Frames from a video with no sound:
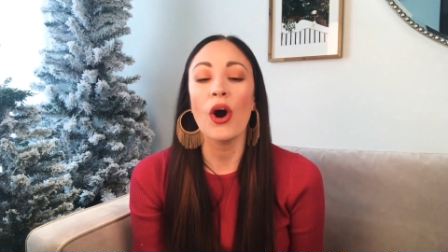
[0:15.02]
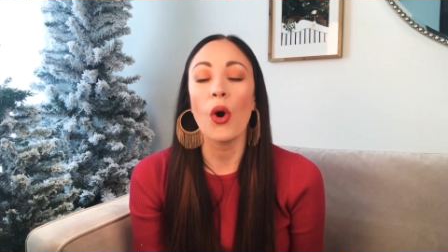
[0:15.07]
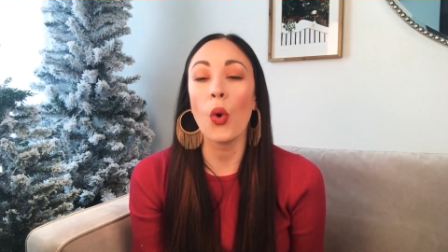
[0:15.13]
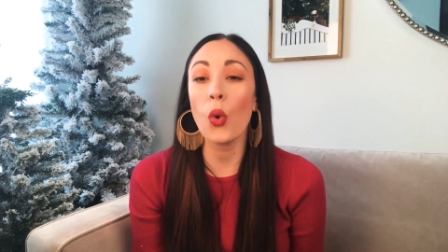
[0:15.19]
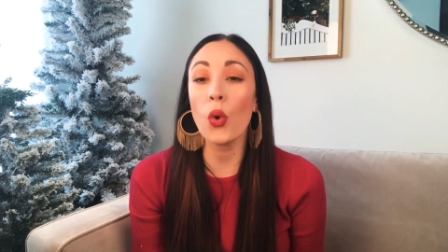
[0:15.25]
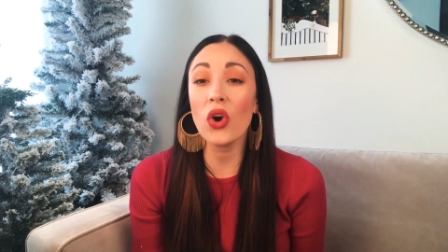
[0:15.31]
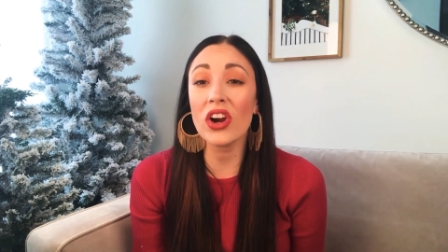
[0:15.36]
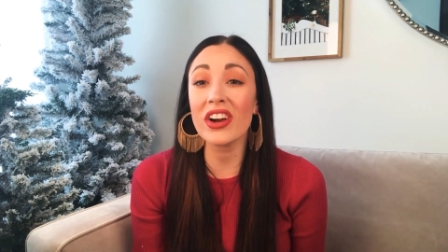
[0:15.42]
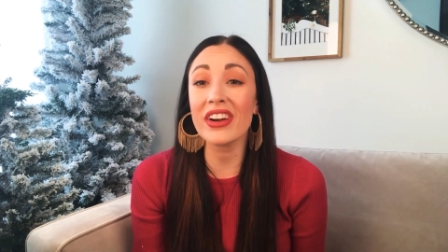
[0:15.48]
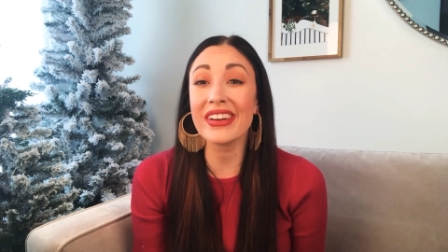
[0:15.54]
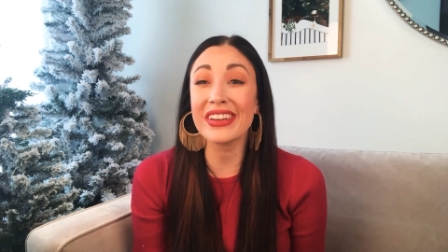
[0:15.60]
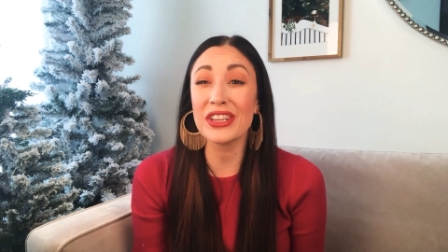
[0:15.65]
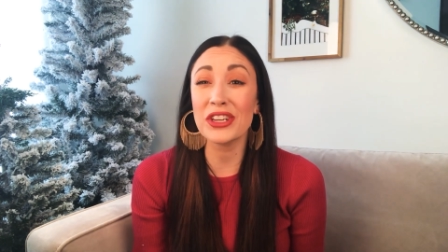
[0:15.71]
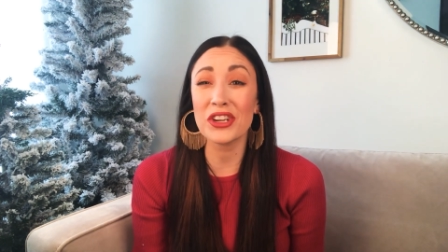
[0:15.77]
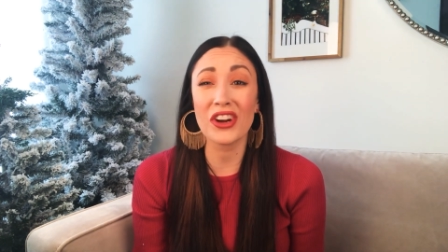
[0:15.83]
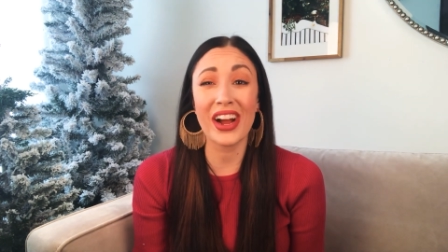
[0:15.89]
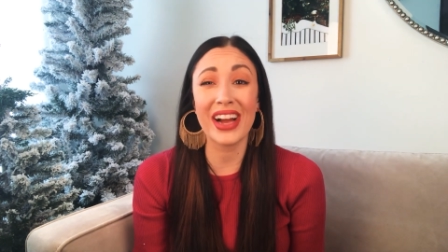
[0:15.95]
or
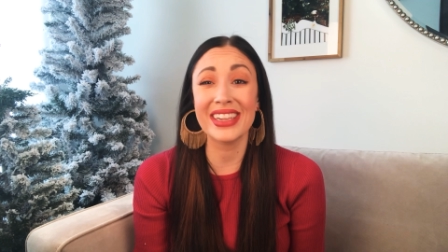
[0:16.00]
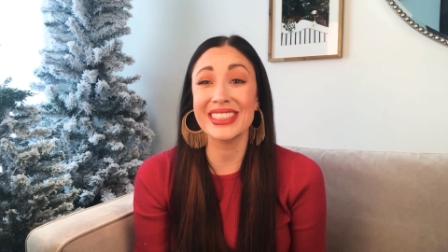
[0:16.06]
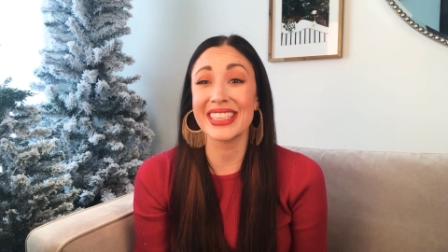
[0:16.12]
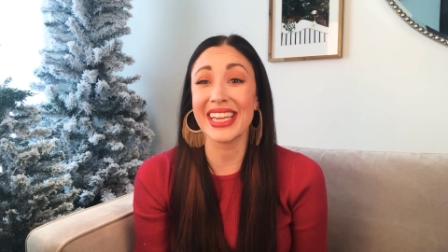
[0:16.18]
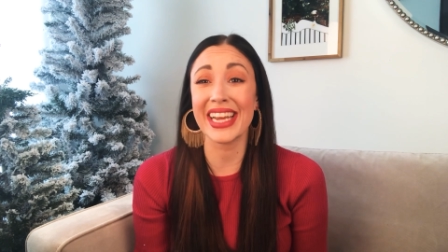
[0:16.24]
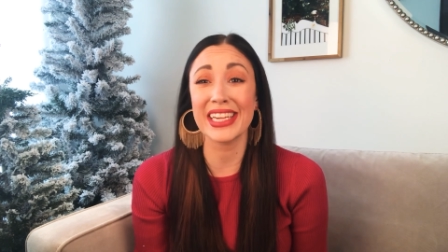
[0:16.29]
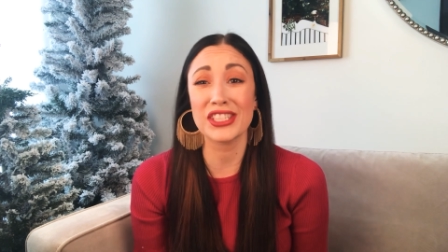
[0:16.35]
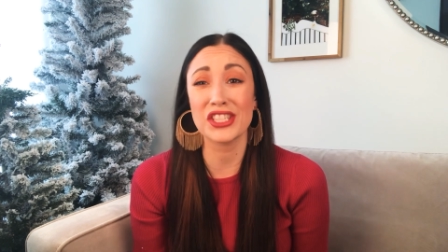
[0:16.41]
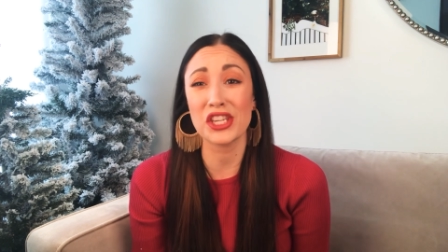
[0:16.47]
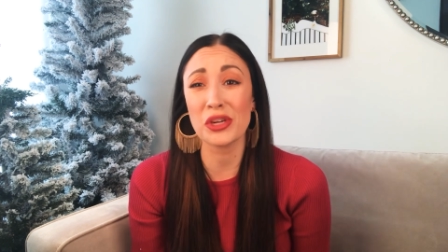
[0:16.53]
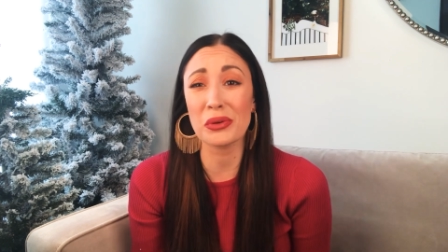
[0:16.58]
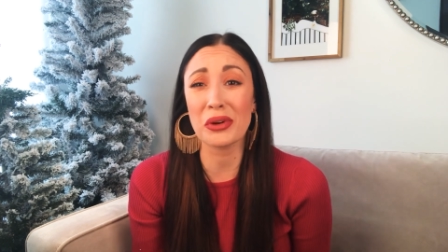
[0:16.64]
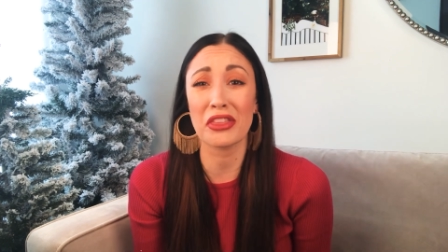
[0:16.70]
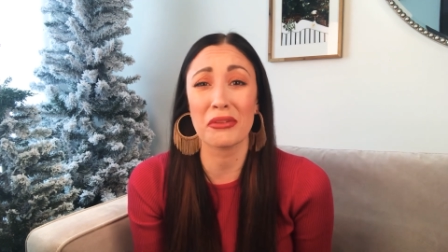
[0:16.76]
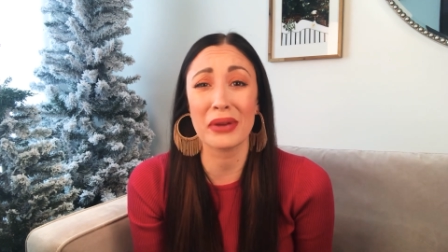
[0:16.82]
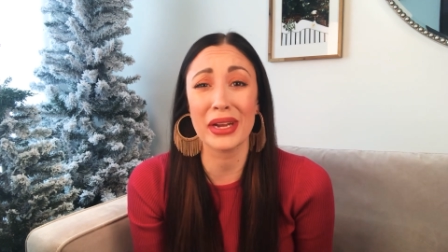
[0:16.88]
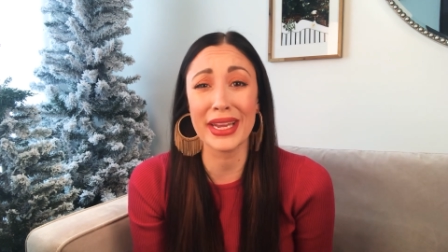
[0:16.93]
you're on day 2
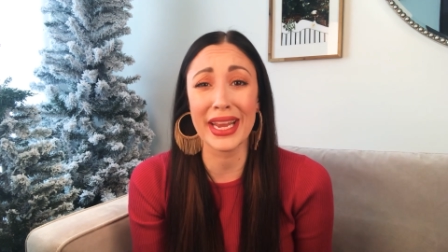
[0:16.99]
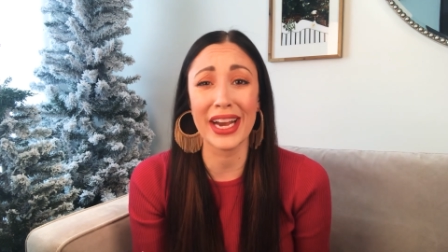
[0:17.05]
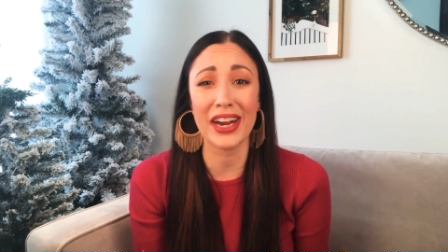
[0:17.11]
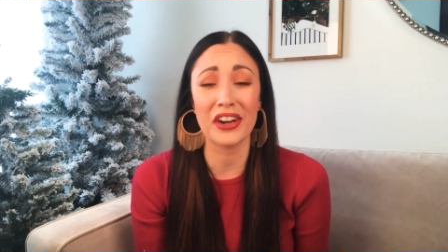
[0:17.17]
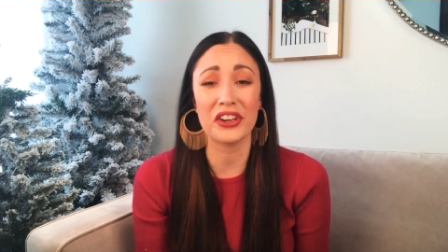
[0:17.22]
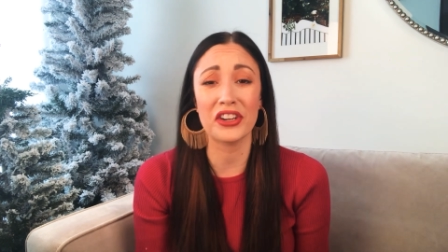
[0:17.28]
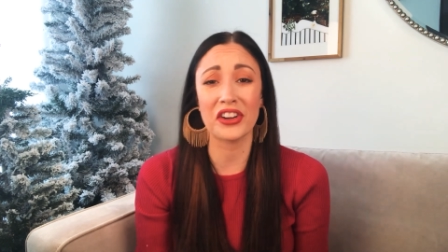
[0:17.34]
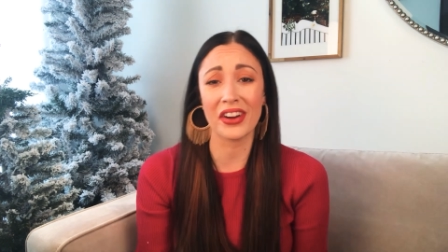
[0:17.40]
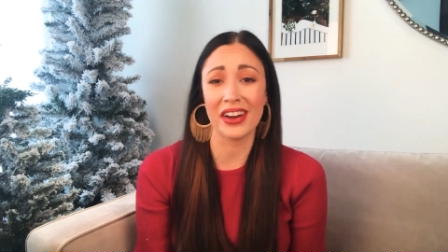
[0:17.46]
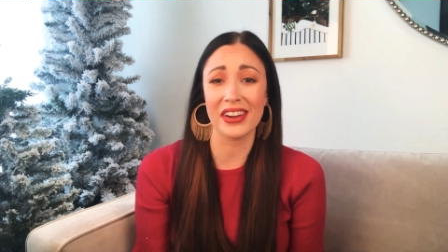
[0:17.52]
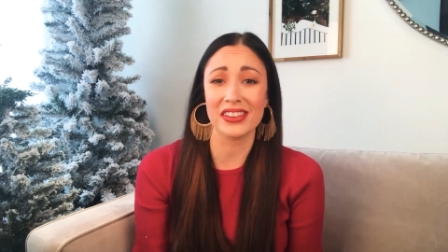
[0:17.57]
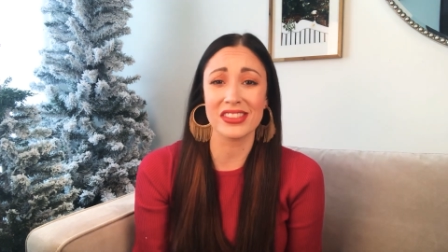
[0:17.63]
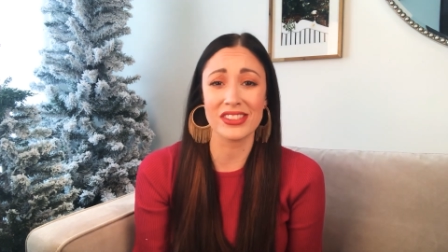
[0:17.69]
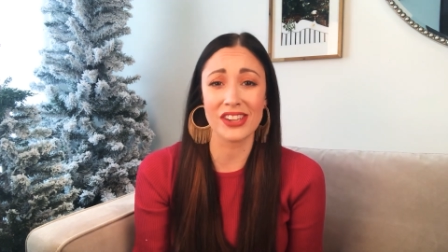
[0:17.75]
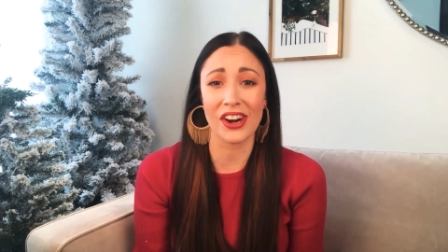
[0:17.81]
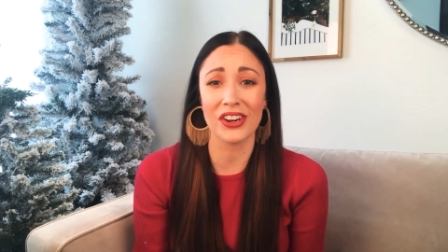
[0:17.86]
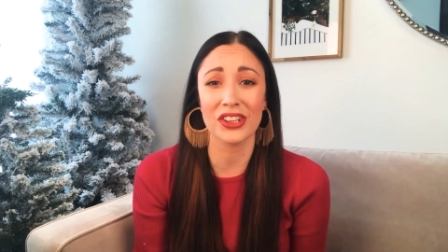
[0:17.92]
or 3 hair and your hair is
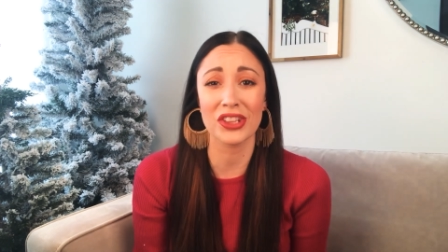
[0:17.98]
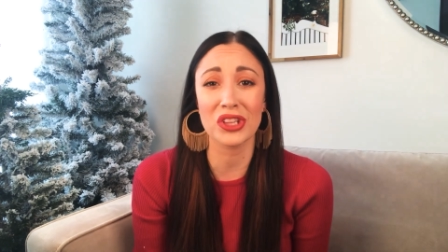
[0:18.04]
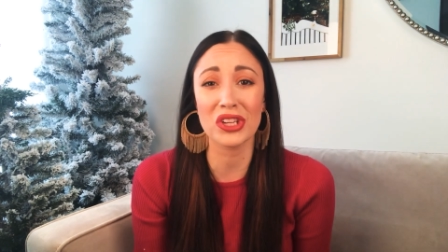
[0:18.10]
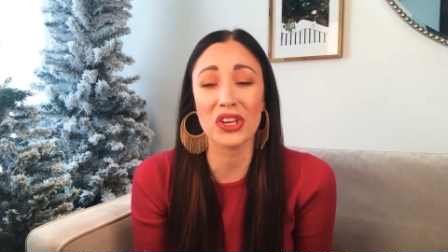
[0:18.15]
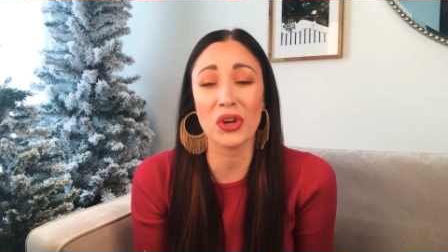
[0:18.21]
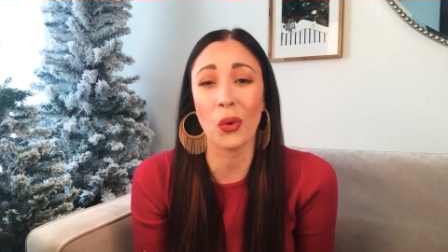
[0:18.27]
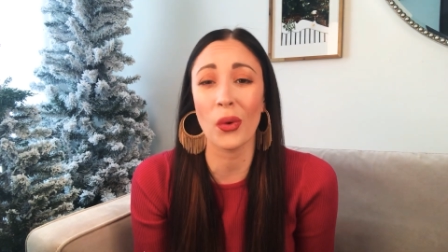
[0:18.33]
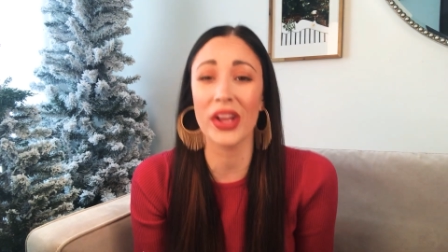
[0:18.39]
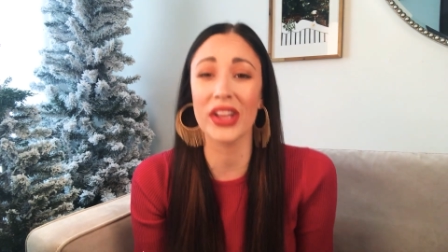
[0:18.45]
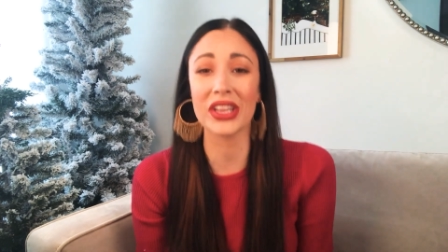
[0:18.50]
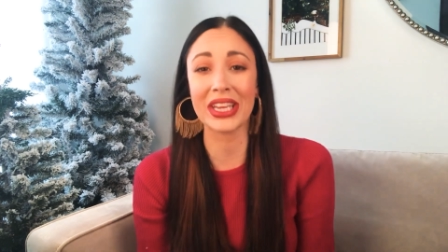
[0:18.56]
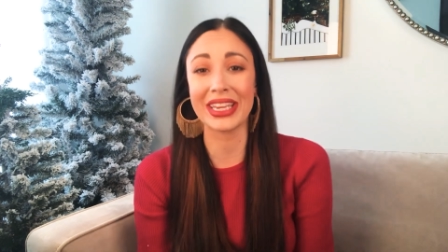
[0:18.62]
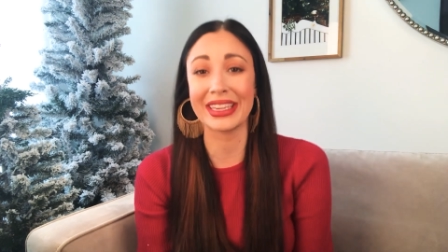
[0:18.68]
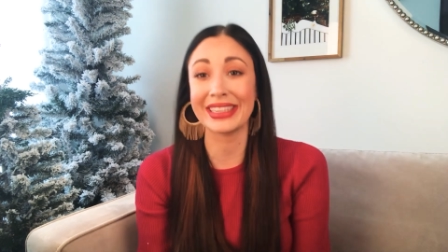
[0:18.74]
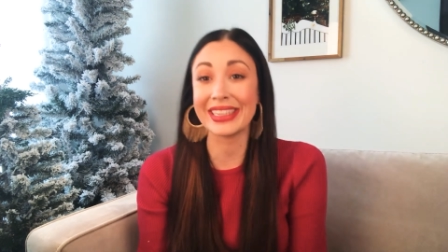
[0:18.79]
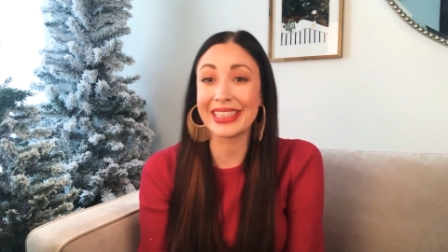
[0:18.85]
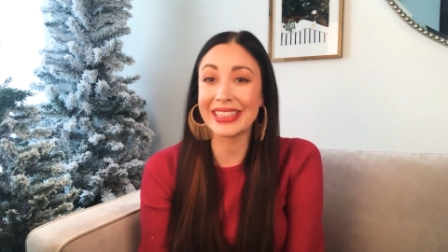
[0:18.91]
starting to look
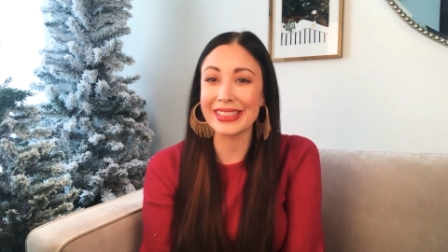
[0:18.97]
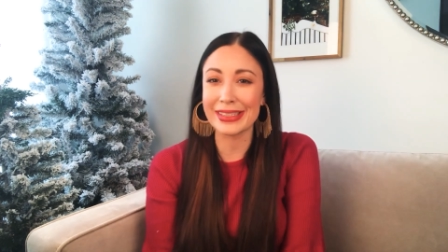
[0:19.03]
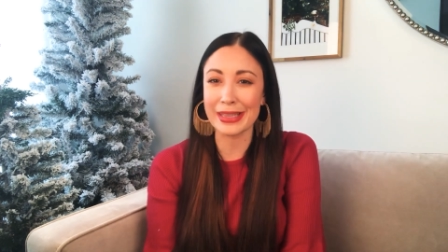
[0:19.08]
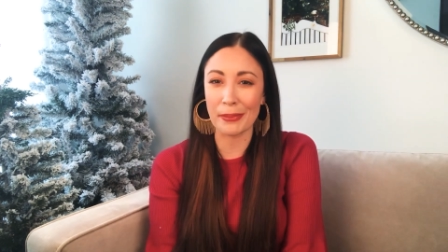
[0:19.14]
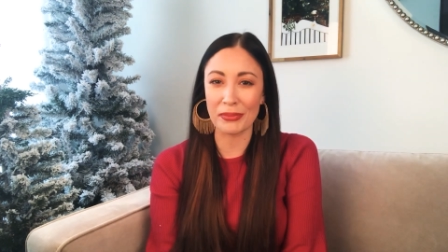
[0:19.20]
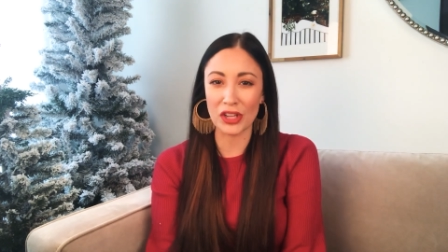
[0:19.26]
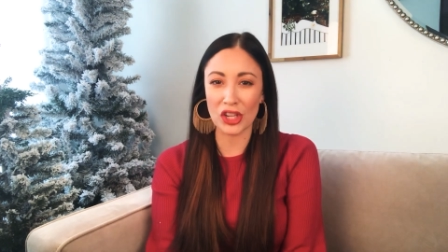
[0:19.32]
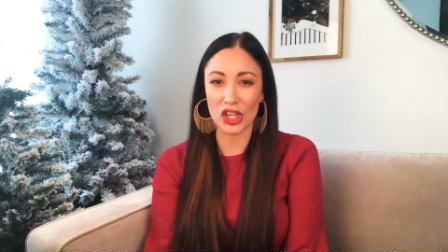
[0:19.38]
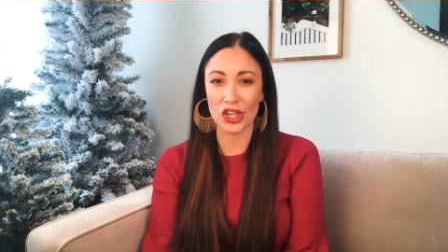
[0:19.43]
oily and you need something